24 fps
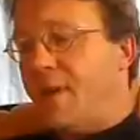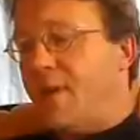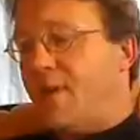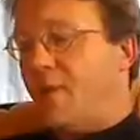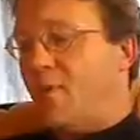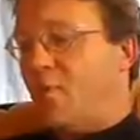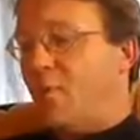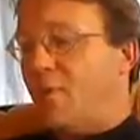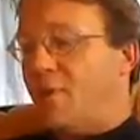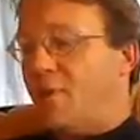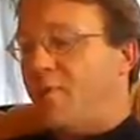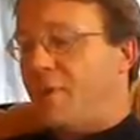They
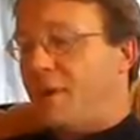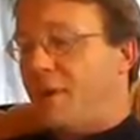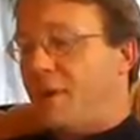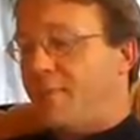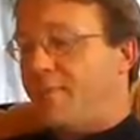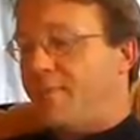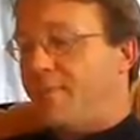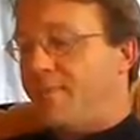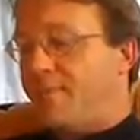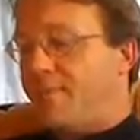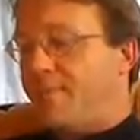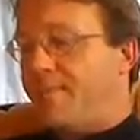come with
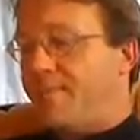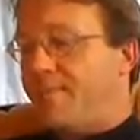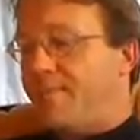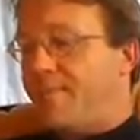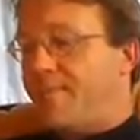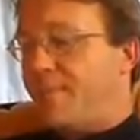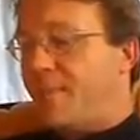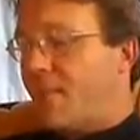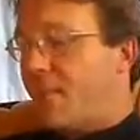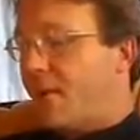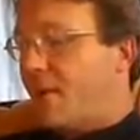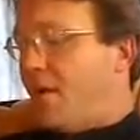me.
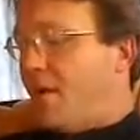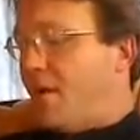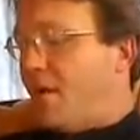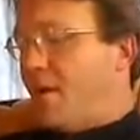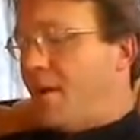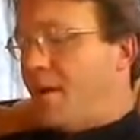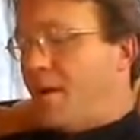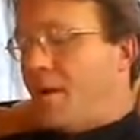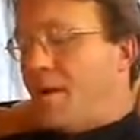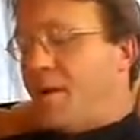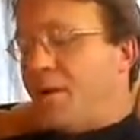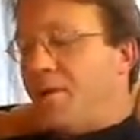
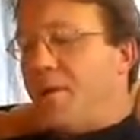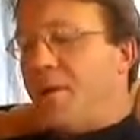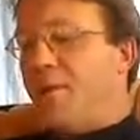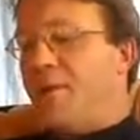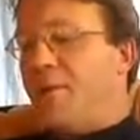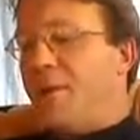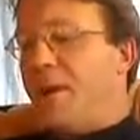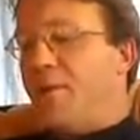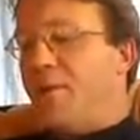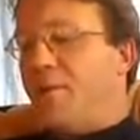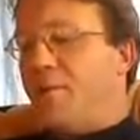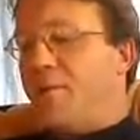
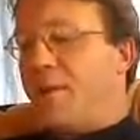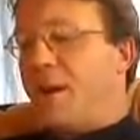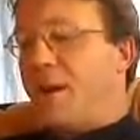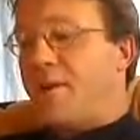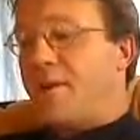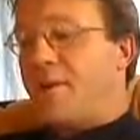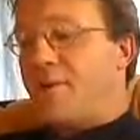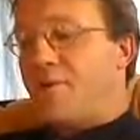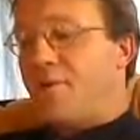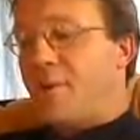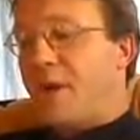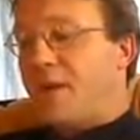Underneath that, you've
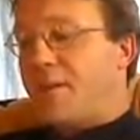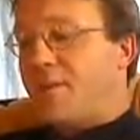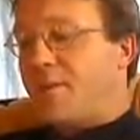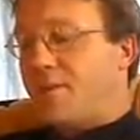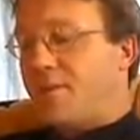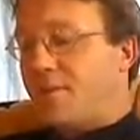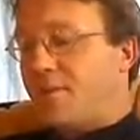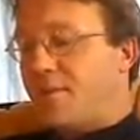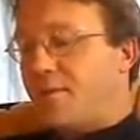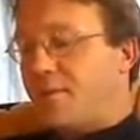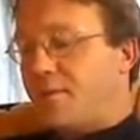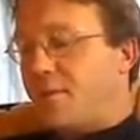got
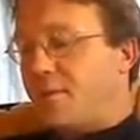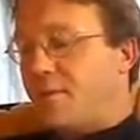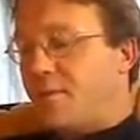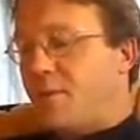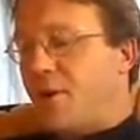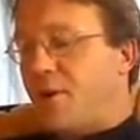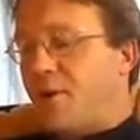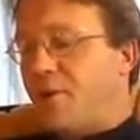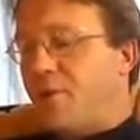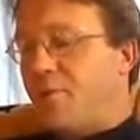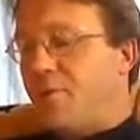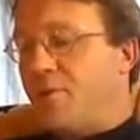contractions.
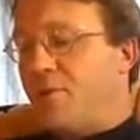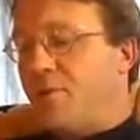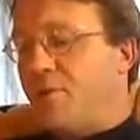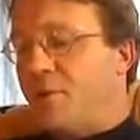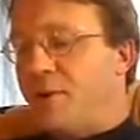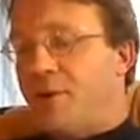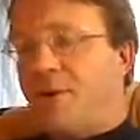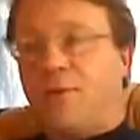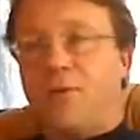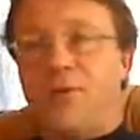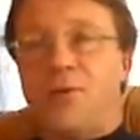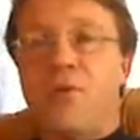Part number
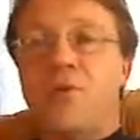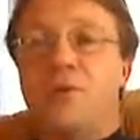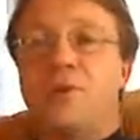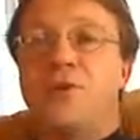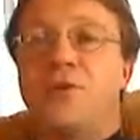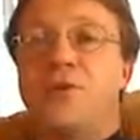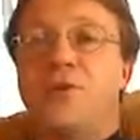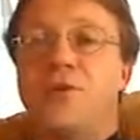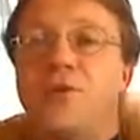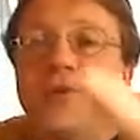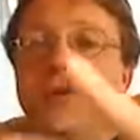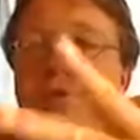2 here. There are
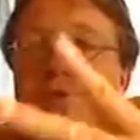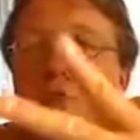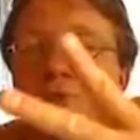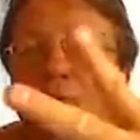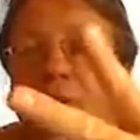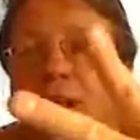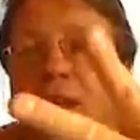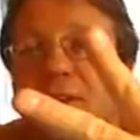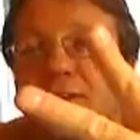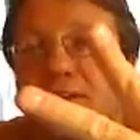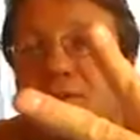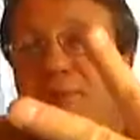only 2
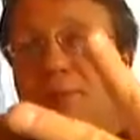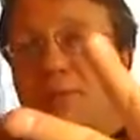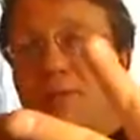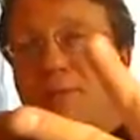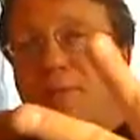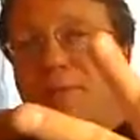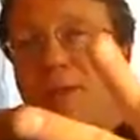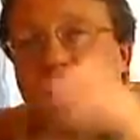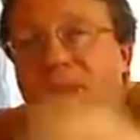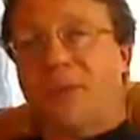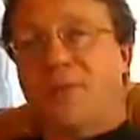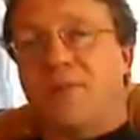contractions in
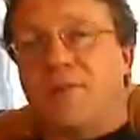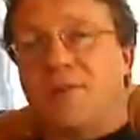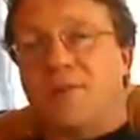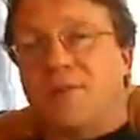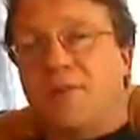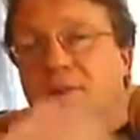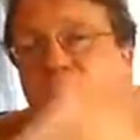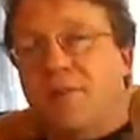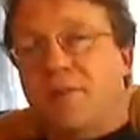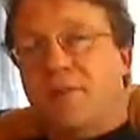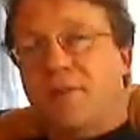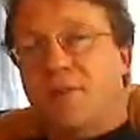
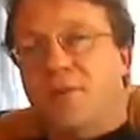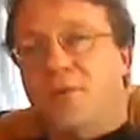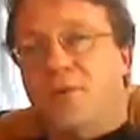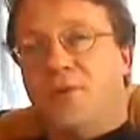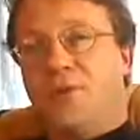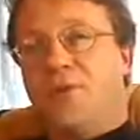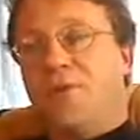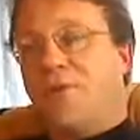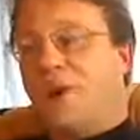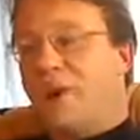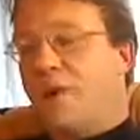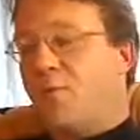Spanish. 2
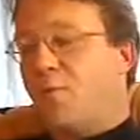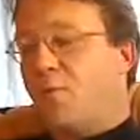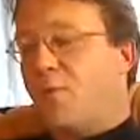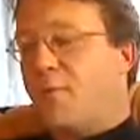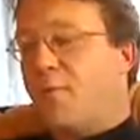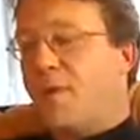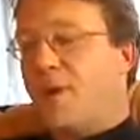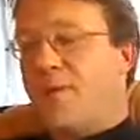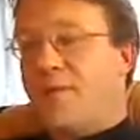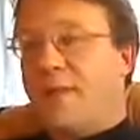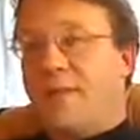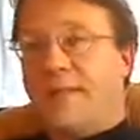that you've got to
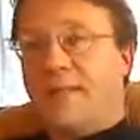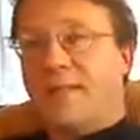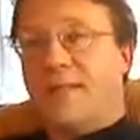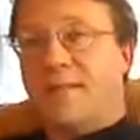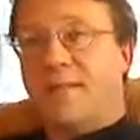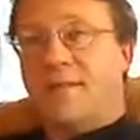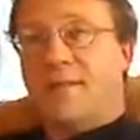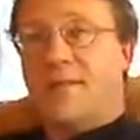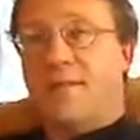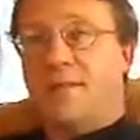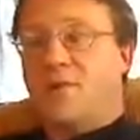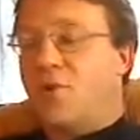worry about, and that's
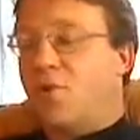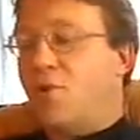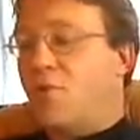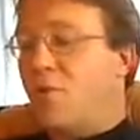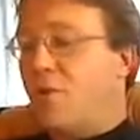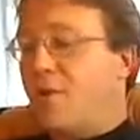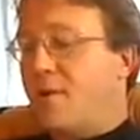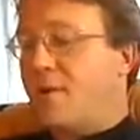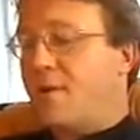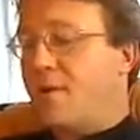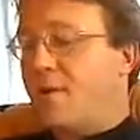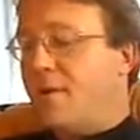it. There's no
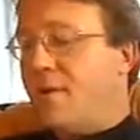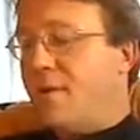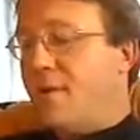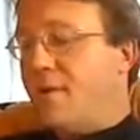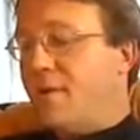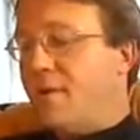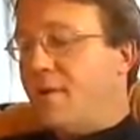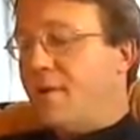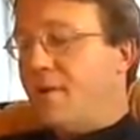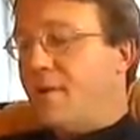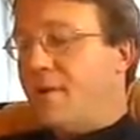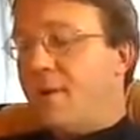more.
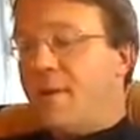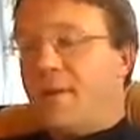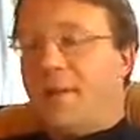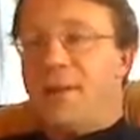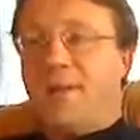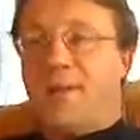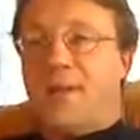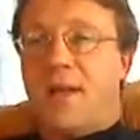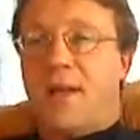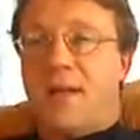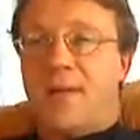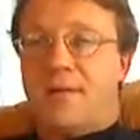At
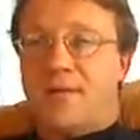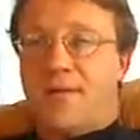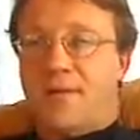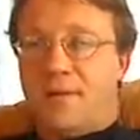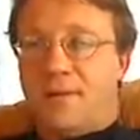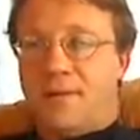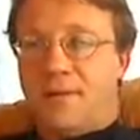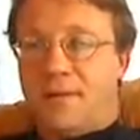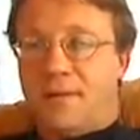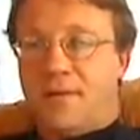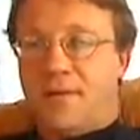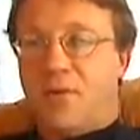least not
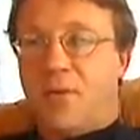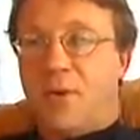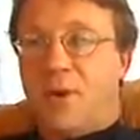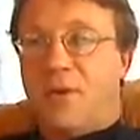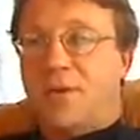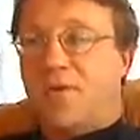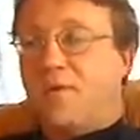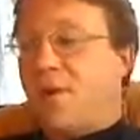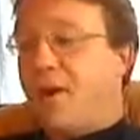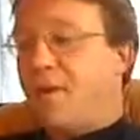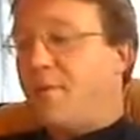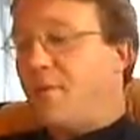in
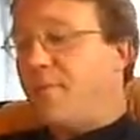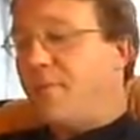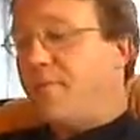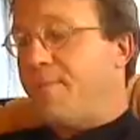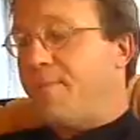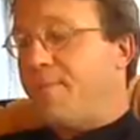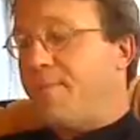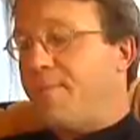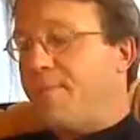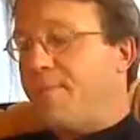correct grammar.